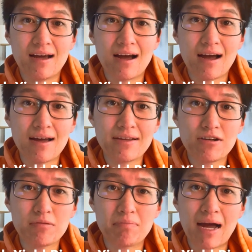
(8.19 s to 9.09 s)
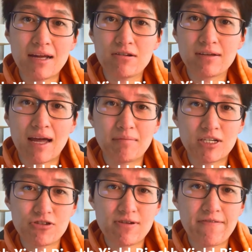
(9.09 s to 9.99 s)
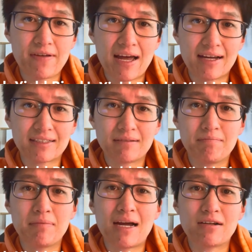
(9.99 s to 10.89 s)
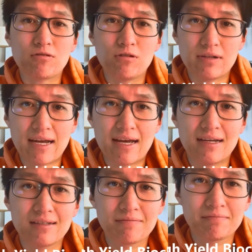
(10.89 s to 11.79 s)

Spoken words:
High-Yield Biochemistry Facts by Goljan.